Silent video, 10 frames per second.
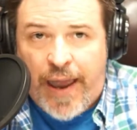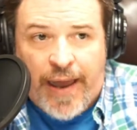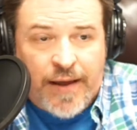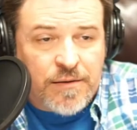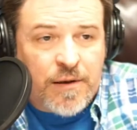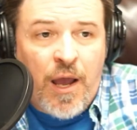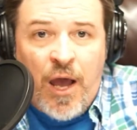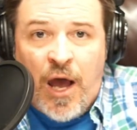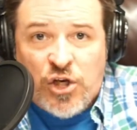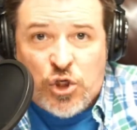And
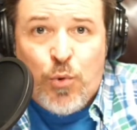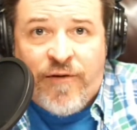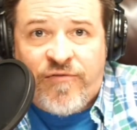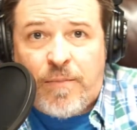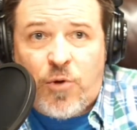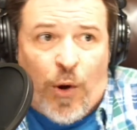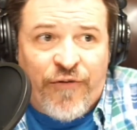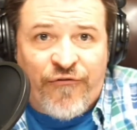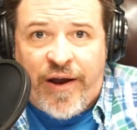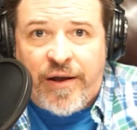two of them, quite
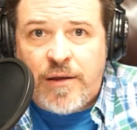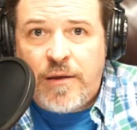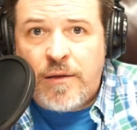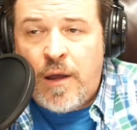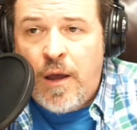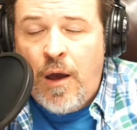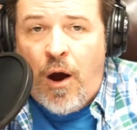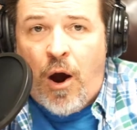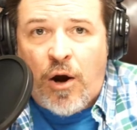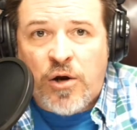frankly,
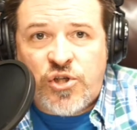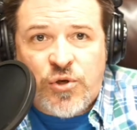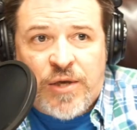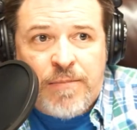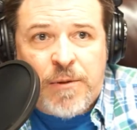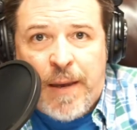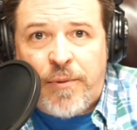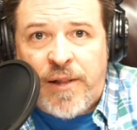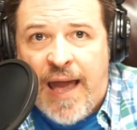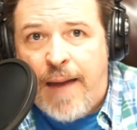are to keep the
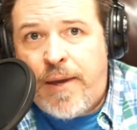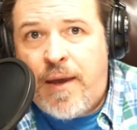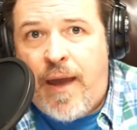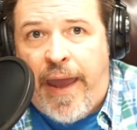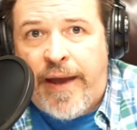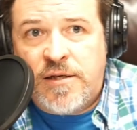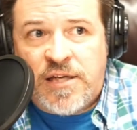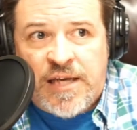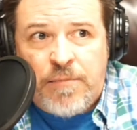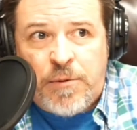people happy and to
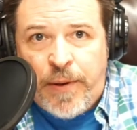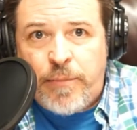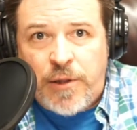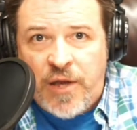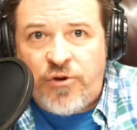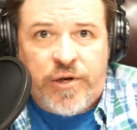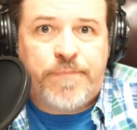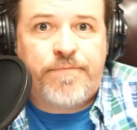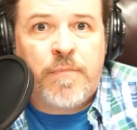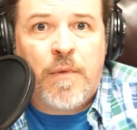keep the people ignorant.
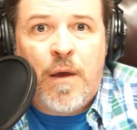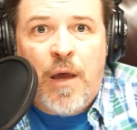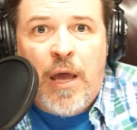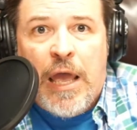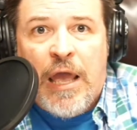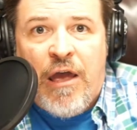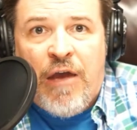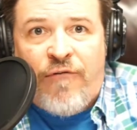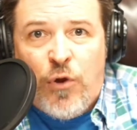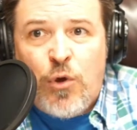
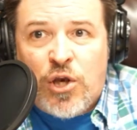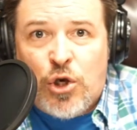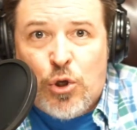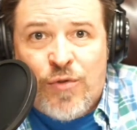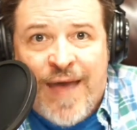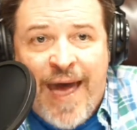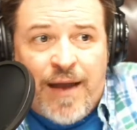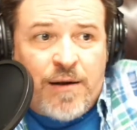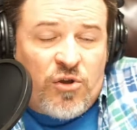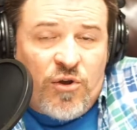If you can do
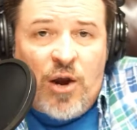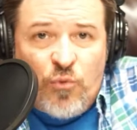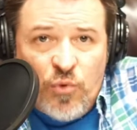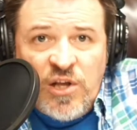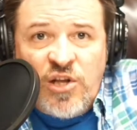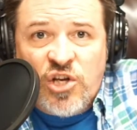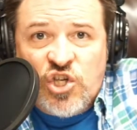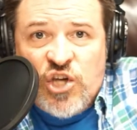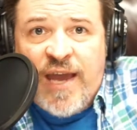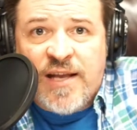that, you got a really good
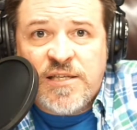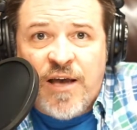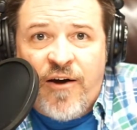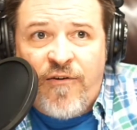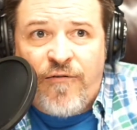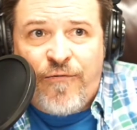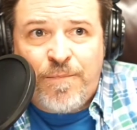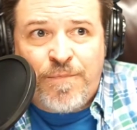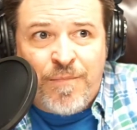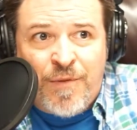chance of
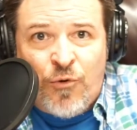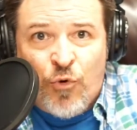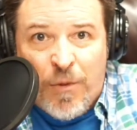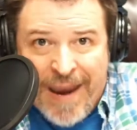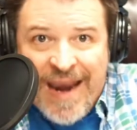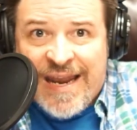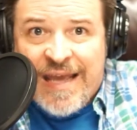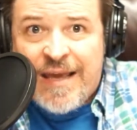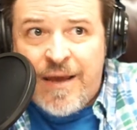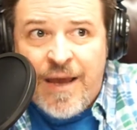
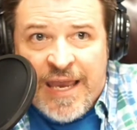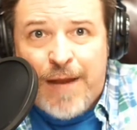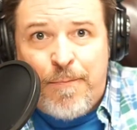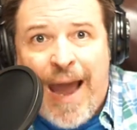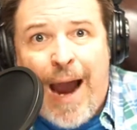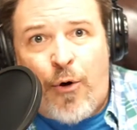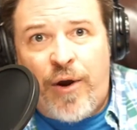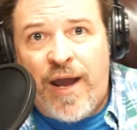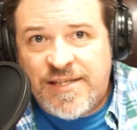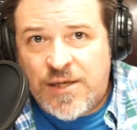remaining in power,
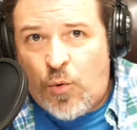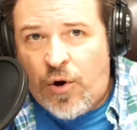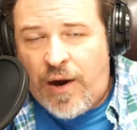as it were.